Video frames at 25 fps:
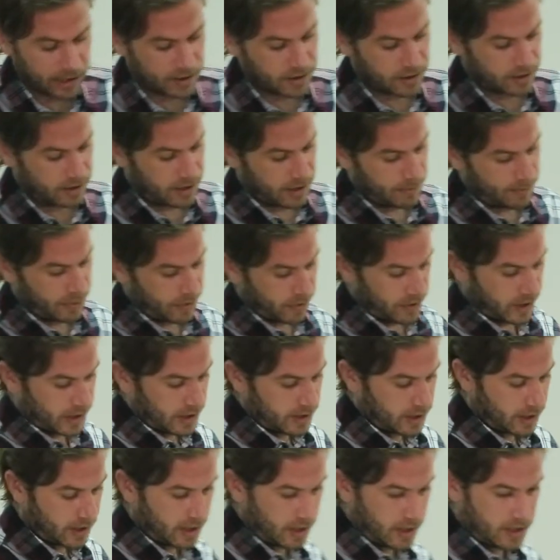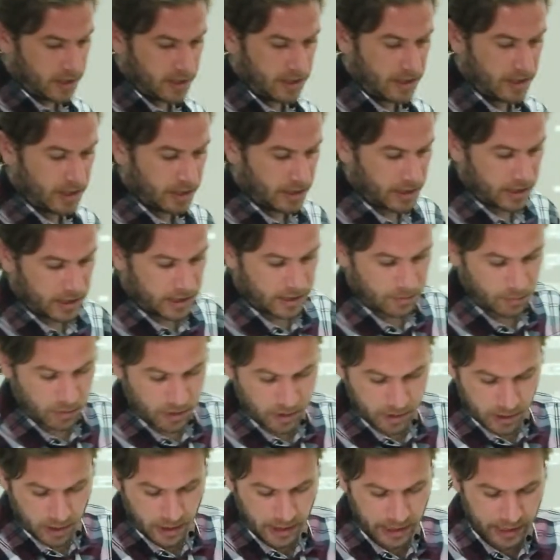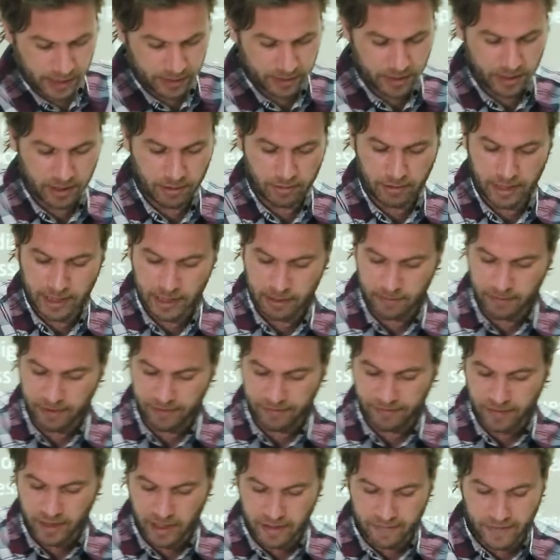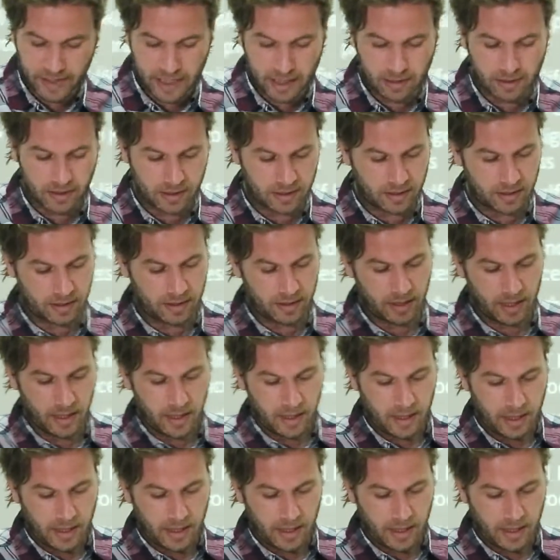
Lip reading: it's just simple things like this. I think this one I had turned around in about 5 hours.